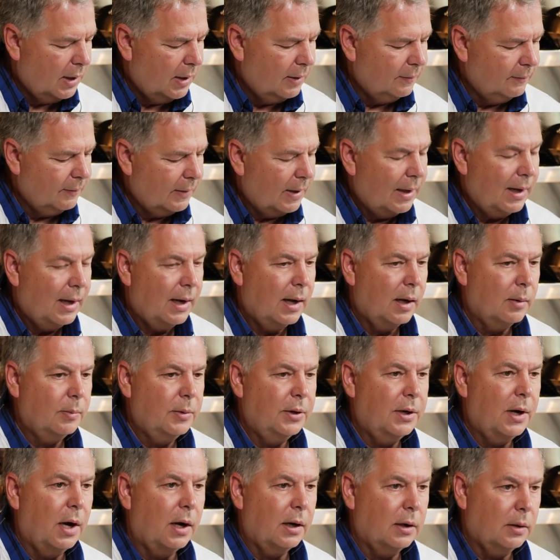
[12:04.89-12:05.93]
of
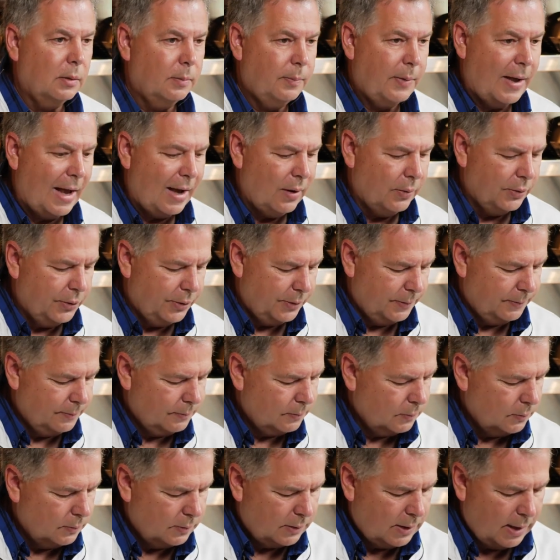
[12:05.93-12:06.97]
habanero powder.
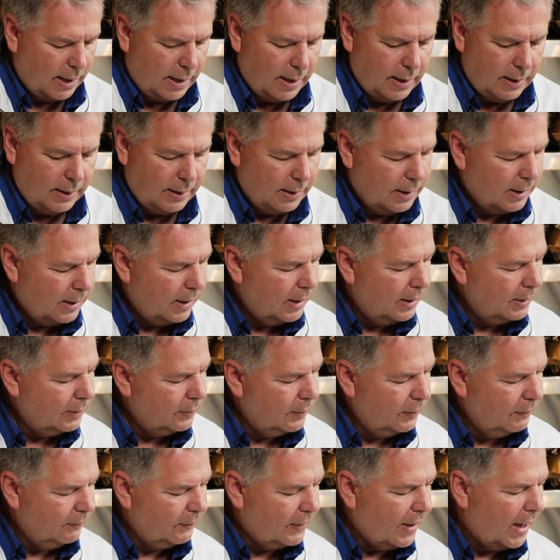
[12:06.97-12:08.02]
Okay, and
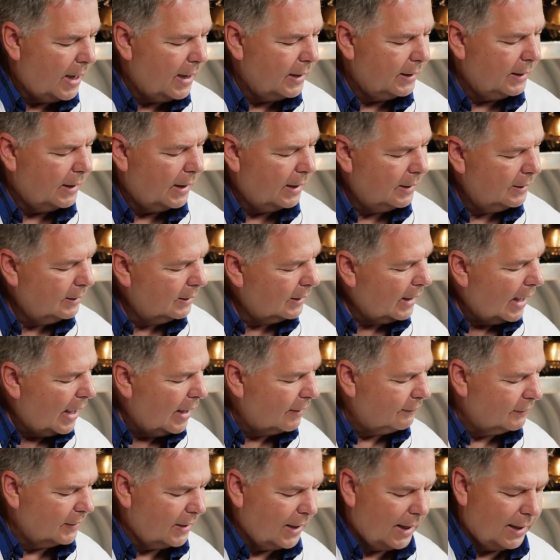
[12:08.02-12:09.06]
we've got
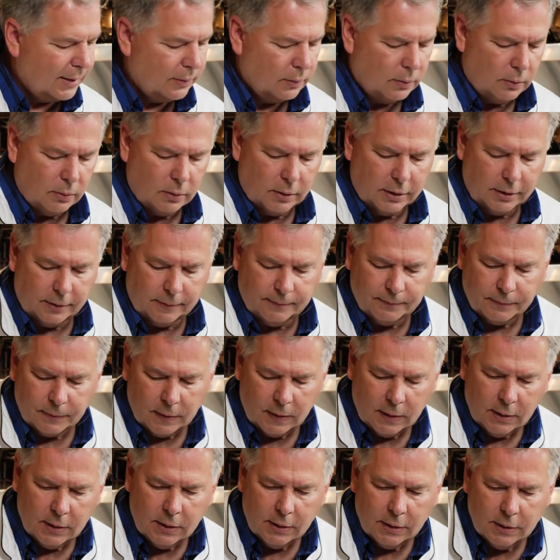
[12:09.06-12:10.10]
avocado oil.
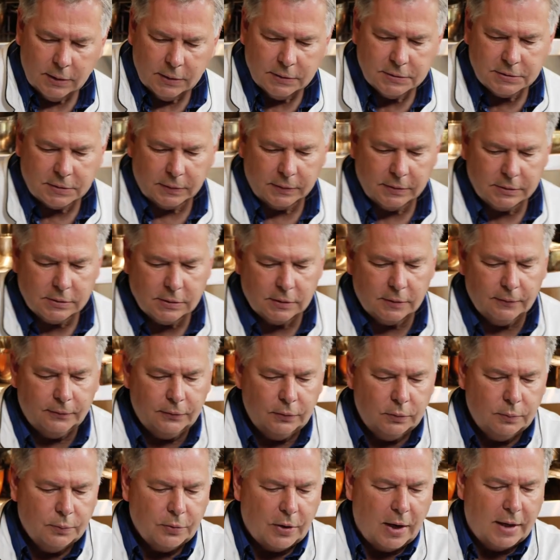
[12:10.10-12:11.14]
So into the
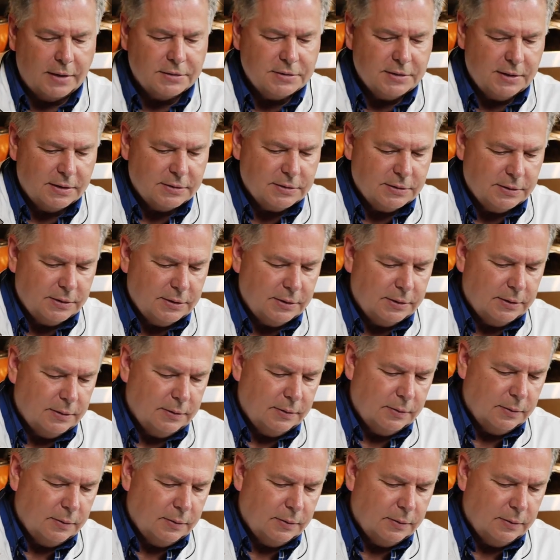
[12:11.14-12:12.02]
food processor,